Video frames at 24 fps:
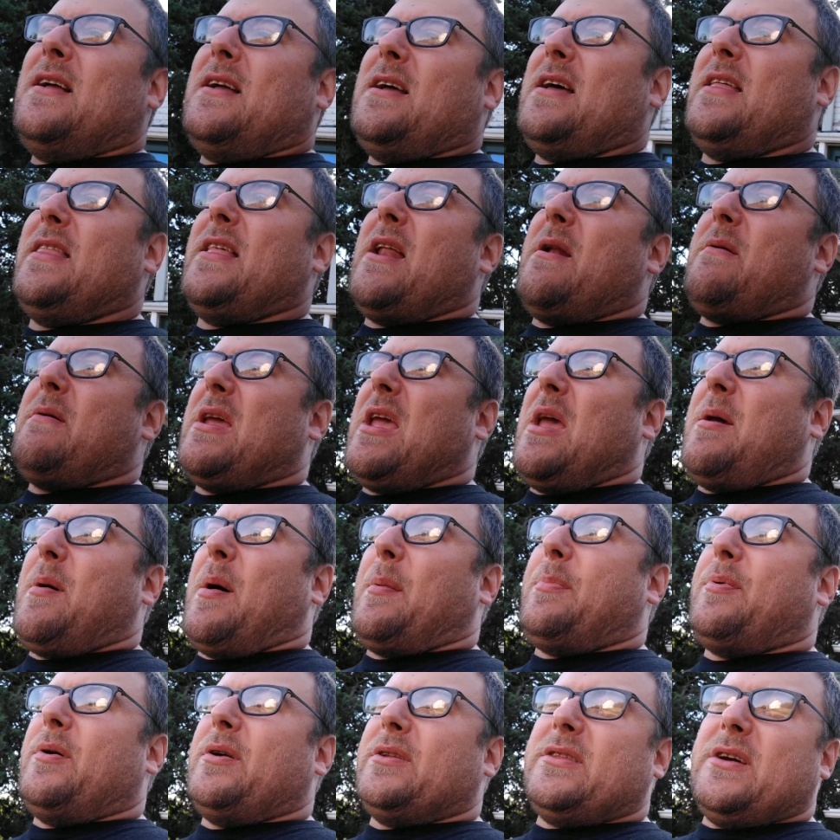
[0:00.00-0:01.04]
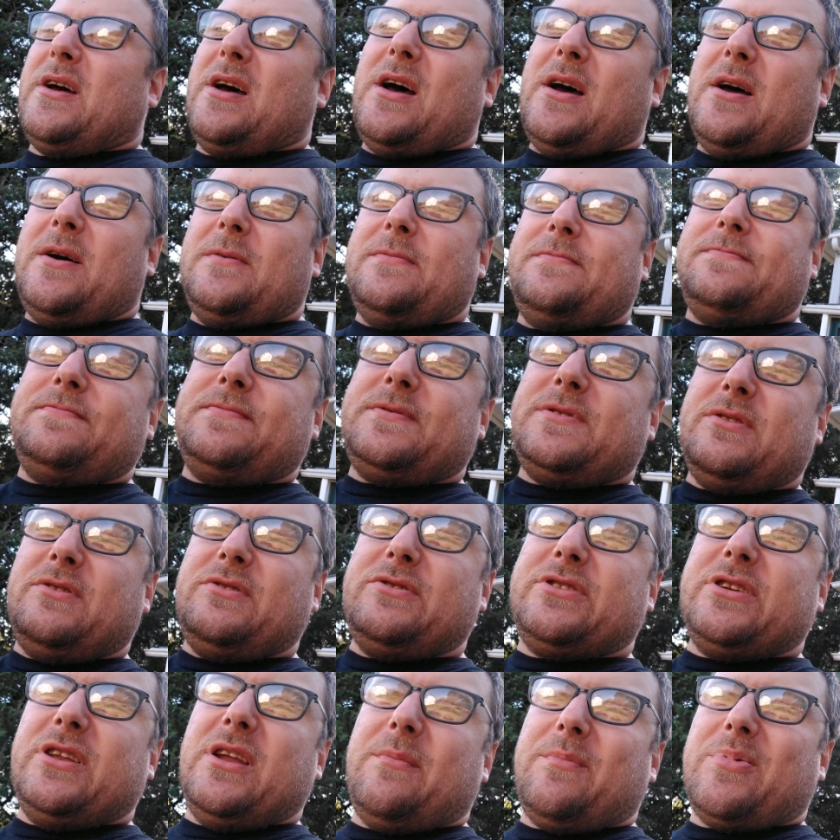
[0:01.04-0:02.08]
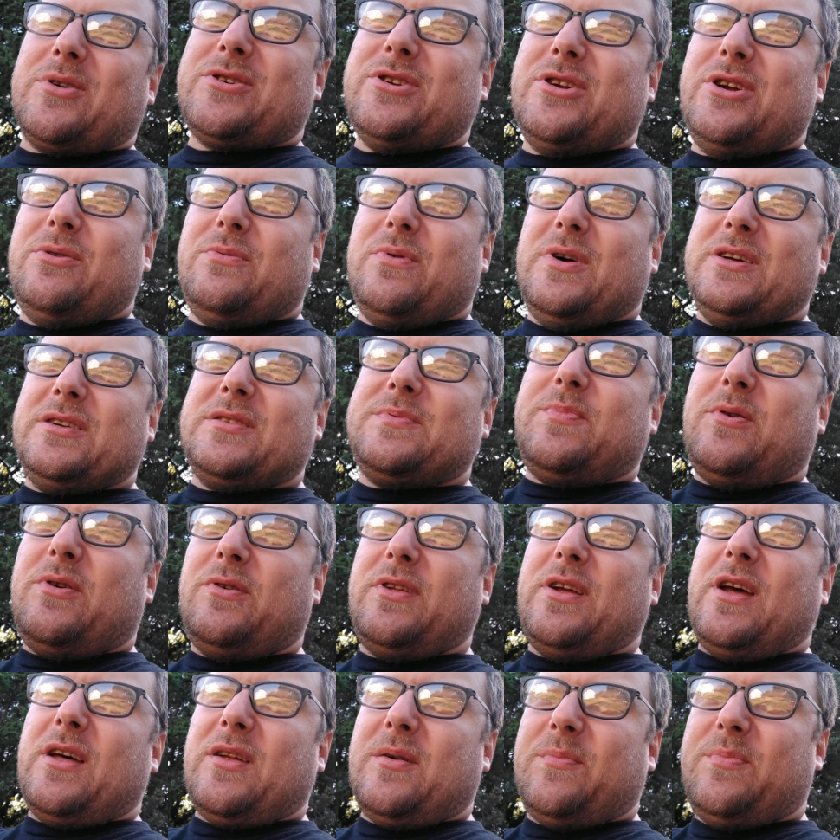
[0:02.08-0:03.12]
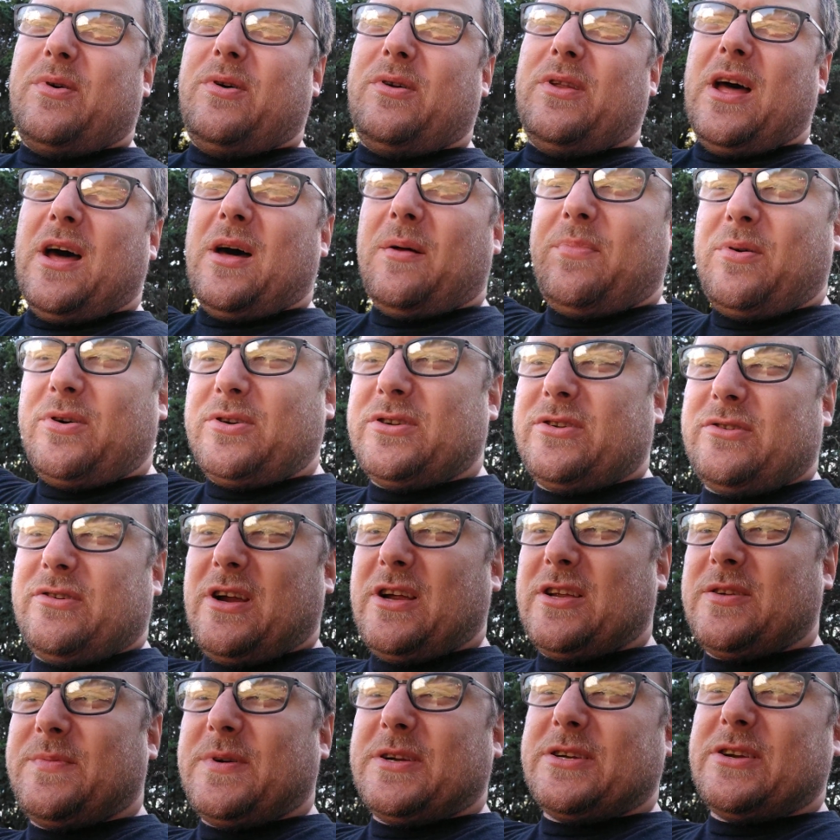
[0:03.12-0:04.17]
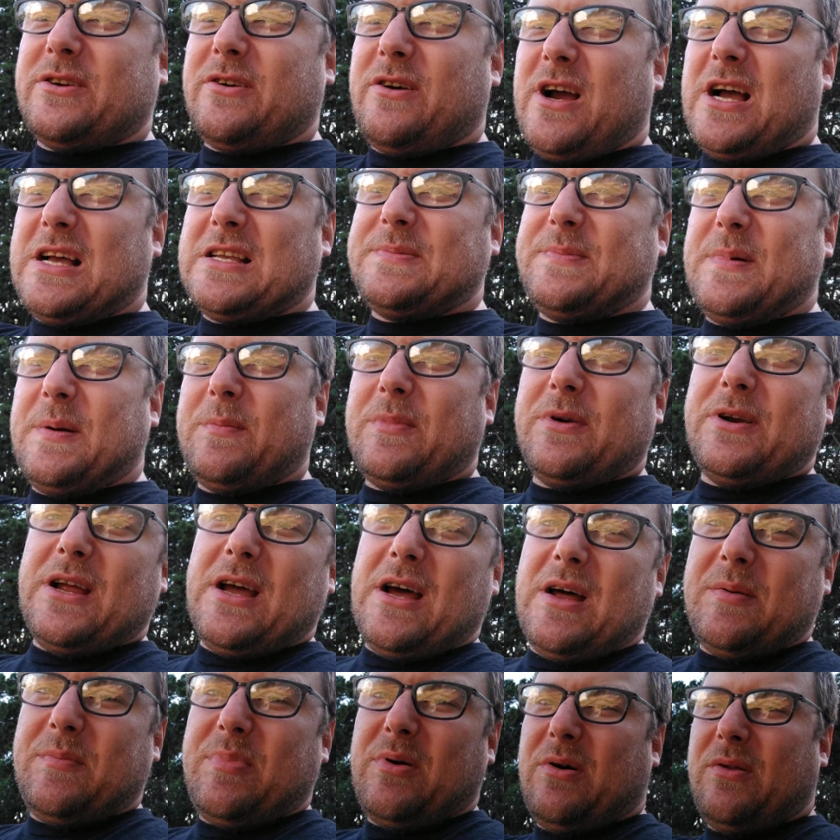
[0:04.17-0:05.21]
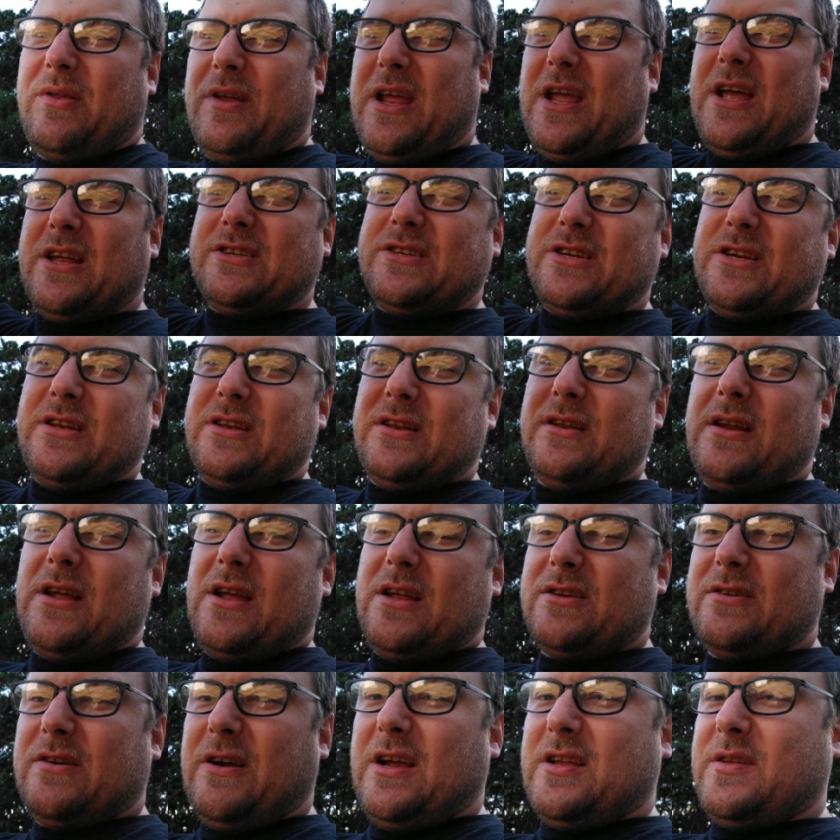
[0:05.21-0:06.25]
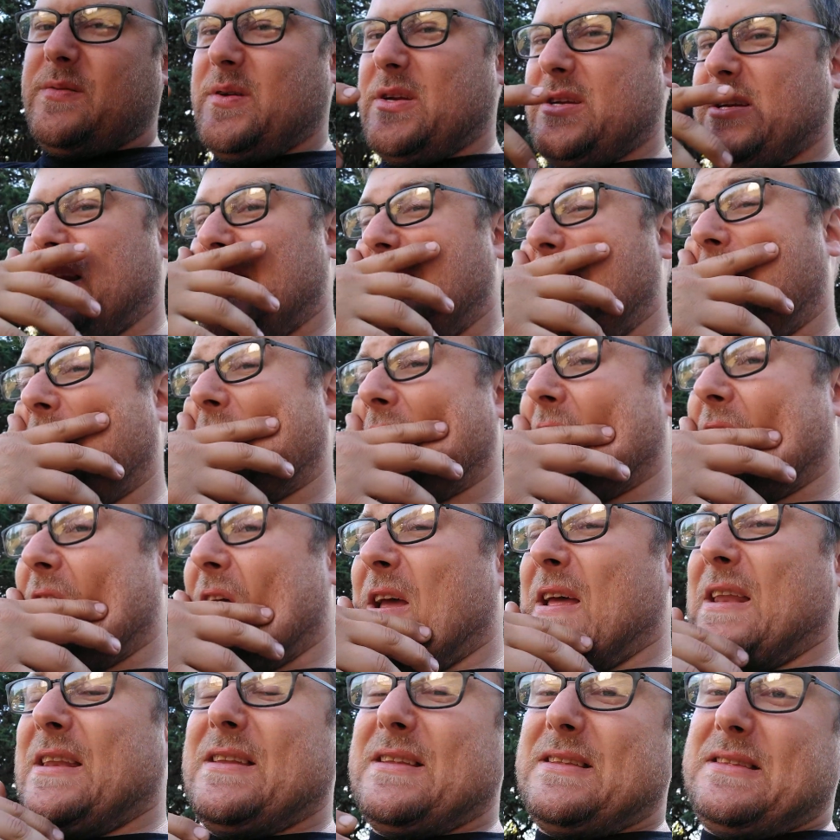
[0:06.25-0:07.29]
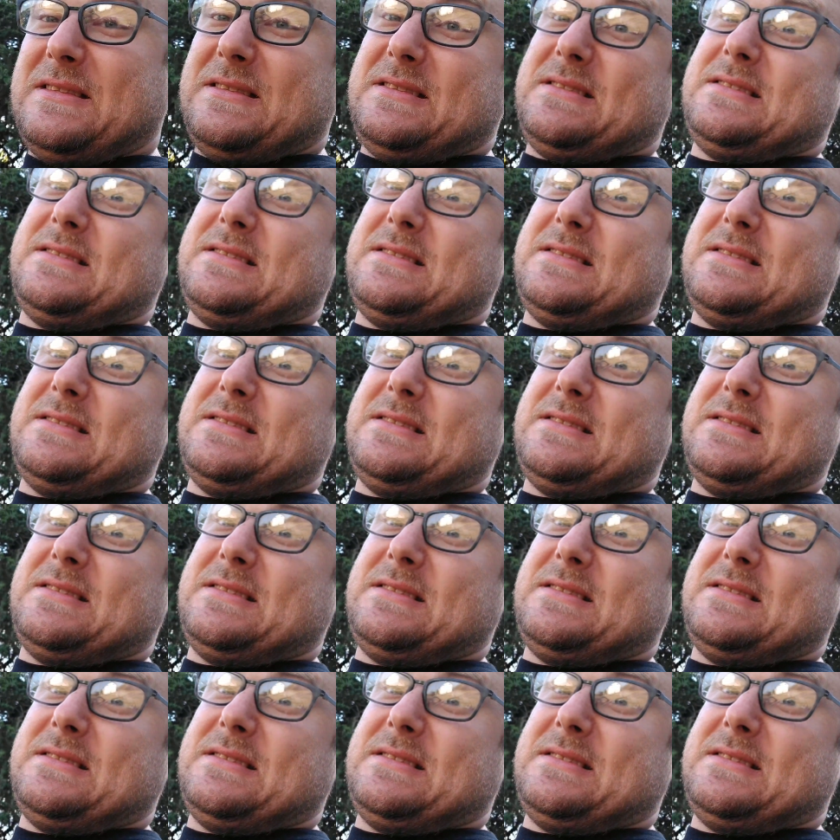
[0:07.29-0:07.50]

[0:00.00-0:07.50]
And then we came up with solution number 2 was pull the other bolt out, push the transmission cross member down, pull the engine and transmission out. And